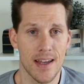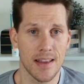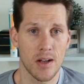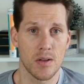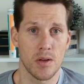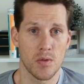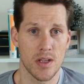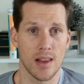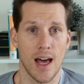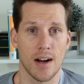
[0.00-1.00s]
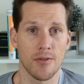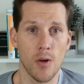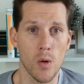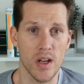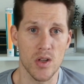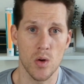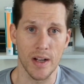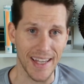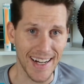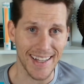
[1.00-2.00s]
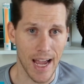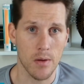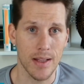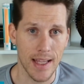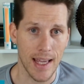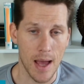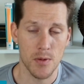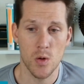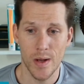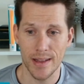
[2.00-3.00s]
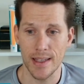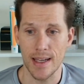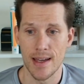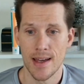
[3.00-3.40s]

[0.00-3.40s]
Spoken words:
and there was a lot of focus on getting down into gaps quickly.